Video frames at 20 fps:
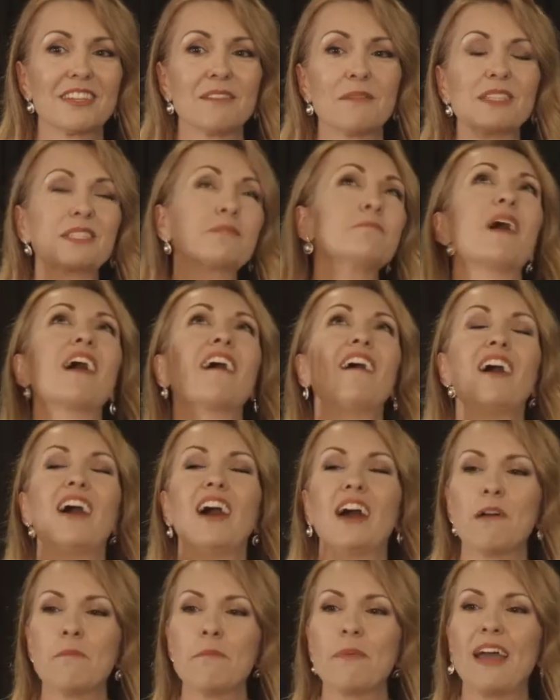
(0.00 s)
Is my
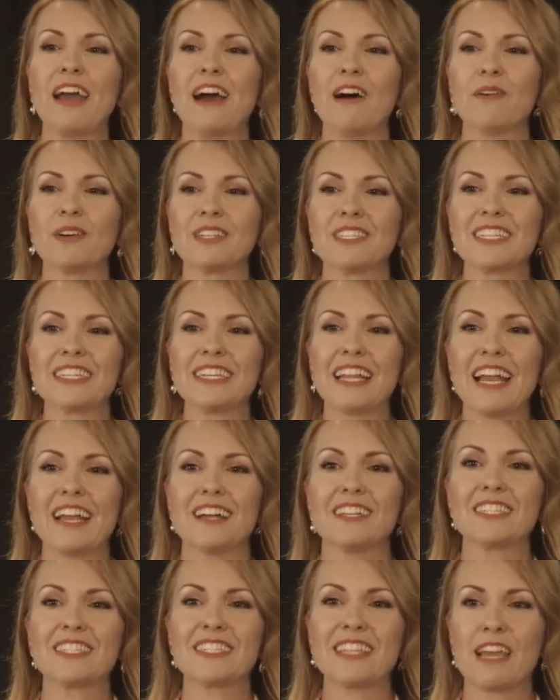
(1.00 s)
higher power. Today
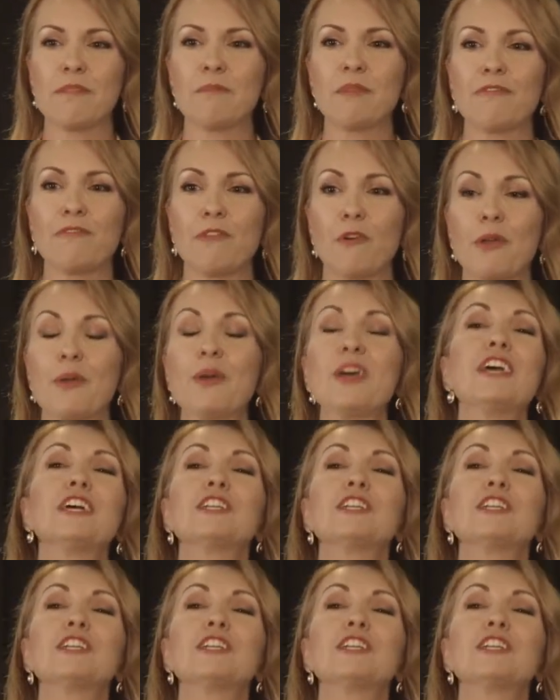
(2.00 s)
I stand before you